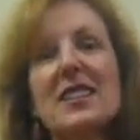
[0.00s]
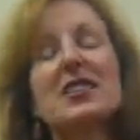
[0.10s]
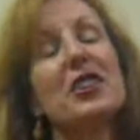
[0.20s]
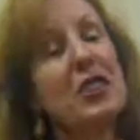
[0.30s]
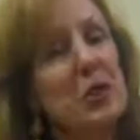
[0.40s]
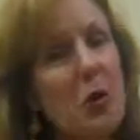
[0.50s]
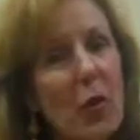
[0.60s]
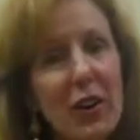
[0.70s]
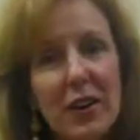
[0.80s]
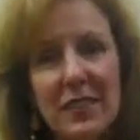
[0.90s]
to New
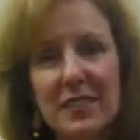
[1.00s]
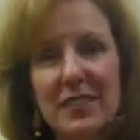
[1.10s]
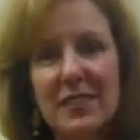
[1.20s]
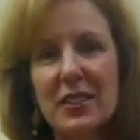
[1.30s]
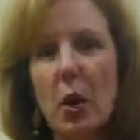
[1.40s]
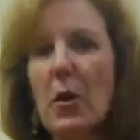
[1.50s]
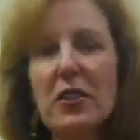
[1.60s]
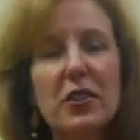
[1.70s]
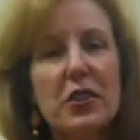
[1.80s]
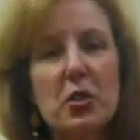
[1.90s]
York, going
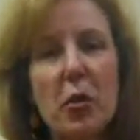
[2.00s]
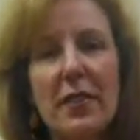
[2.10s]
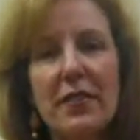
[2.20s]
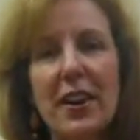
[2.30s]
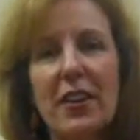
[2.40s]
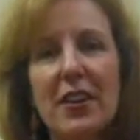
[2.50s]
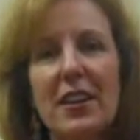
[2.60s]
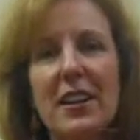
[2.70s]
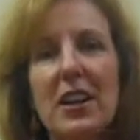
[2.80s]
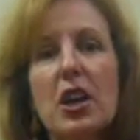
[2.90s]
to the toy fair,
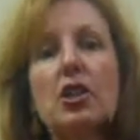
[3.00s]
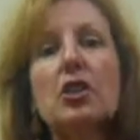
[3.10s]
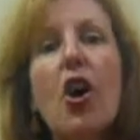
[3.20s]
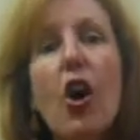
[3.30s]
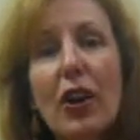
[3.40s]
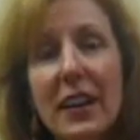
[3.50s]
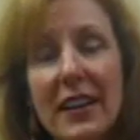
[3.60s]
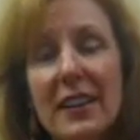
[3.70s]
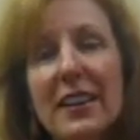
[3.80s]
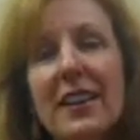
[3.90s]

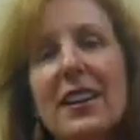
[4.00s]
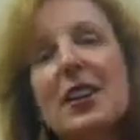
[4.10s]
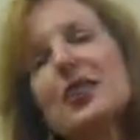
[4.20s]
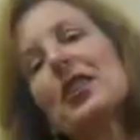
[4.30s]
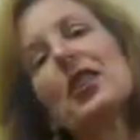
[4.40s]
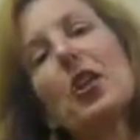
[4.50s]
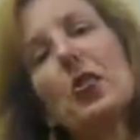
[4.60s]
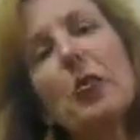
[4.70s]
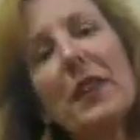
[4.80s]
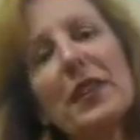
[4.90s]
talking to
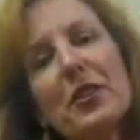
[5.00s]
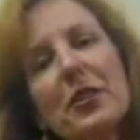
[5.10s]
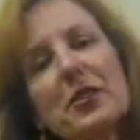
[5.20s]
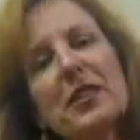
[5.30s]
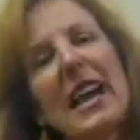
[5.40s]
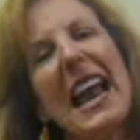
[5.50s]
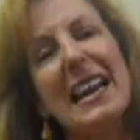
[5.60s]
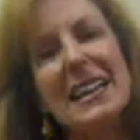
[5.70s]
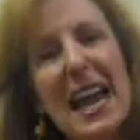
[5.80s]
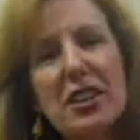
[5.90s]
local vendors
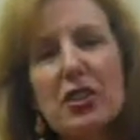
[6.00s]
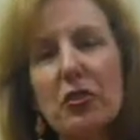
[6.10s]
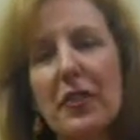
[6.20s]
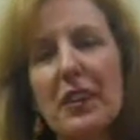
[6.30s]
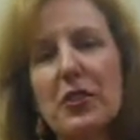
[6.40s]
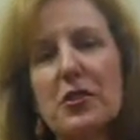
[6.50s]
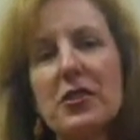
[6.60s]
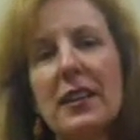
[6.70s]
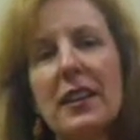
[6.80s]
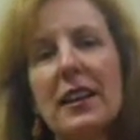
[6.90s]
and national vendors,
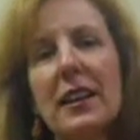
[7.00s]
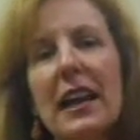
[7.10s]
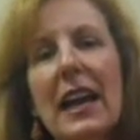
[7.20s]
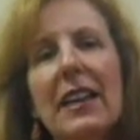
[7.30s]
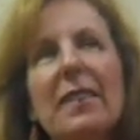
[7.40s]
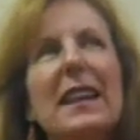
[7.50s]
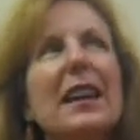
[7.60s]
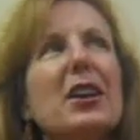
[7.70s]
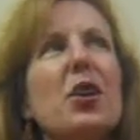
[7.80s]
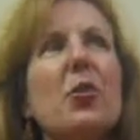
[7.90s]
and
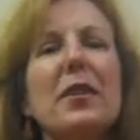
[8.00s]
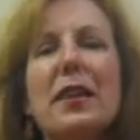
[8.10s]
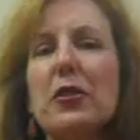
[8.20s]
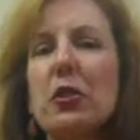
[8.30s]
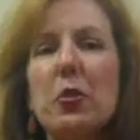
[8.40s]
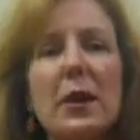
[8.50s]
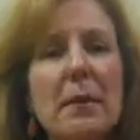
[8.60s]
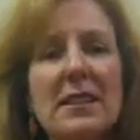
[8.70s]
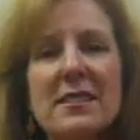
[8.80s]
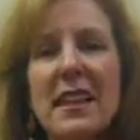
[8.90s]
then within 3
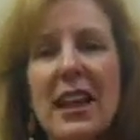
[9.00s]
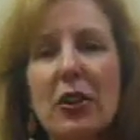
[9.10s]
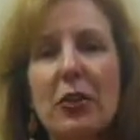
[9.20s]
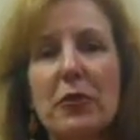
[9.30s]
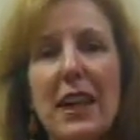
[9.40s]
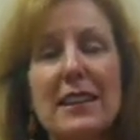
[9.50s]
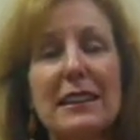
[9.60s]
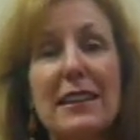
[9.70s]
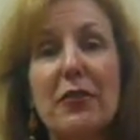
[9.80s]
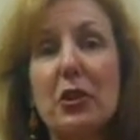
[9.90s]
months later, they
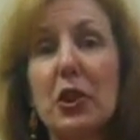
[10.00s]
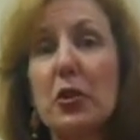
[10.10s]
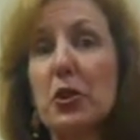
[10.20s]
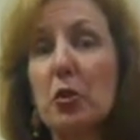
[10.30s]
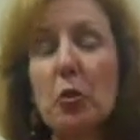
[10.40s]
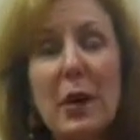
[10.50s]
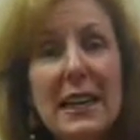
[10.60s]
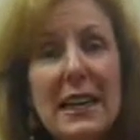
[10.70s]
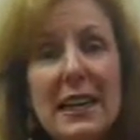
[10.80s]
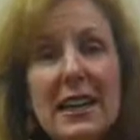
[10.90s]
delivered
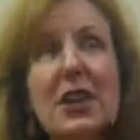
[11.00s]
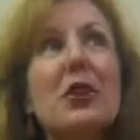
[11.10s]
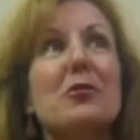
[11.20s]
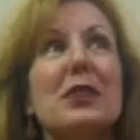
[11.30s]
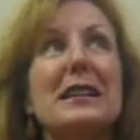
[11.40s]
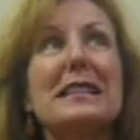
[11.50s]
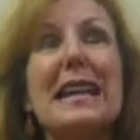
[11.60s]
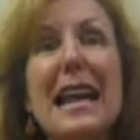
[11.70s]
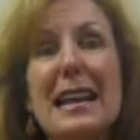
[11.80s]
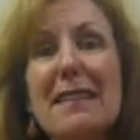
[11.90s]

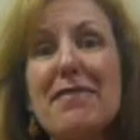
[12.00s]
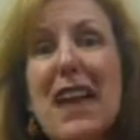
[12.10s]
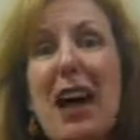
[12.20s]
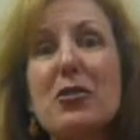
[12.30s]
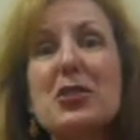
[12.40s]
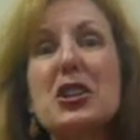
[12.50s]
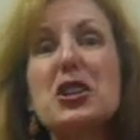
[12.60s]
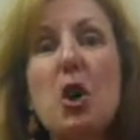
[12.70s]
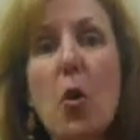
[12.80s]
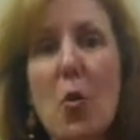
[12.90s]
10,000
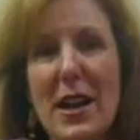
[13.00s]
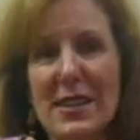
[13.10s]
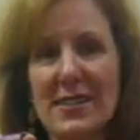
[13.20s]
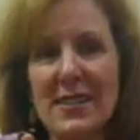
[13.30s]
toys.